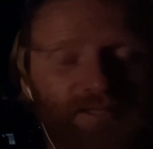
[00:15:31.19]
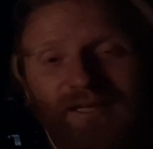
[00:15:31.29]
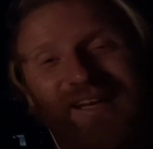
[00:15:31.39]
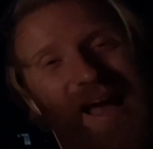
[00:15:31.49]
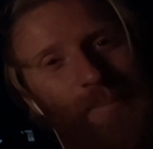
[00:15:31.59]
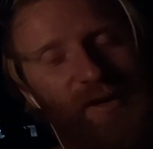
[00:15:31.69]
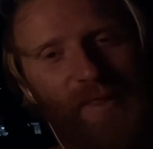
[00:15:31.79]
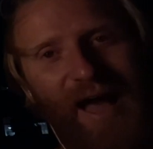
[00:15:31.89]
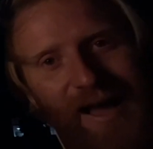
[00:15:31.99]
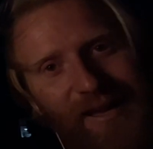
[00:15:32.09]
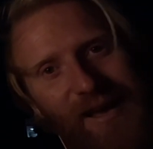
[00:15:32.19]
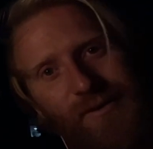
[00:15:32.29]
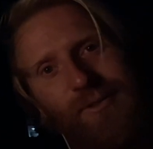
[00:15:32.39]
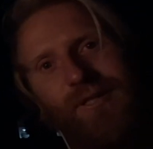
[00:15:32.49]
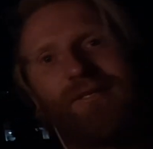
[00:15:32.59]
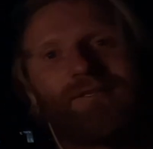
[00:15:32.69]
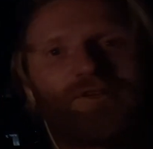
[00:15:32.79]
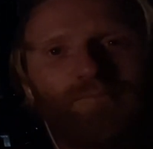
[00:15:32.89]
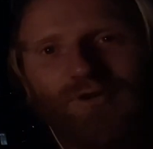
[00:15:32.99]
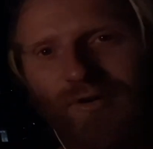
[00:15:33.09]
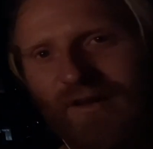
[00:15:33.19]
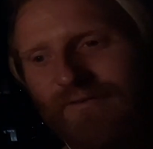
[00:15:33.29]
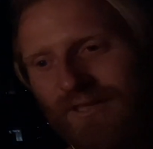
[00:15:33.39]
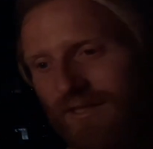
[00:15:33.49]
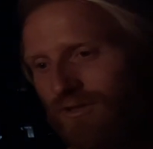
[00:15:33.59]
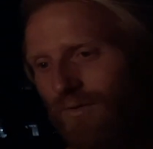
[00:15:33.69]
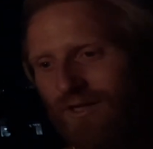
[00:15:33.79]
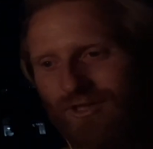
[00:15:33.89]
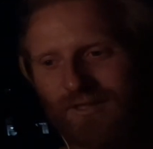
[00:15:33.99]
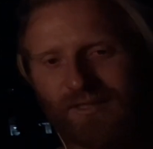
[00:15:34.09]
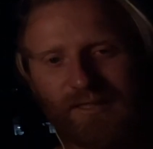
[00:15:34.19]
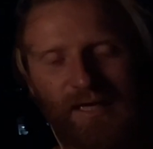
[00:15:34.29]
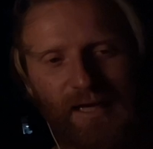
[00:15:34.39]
it can happen in the hacker houses and communal living situations,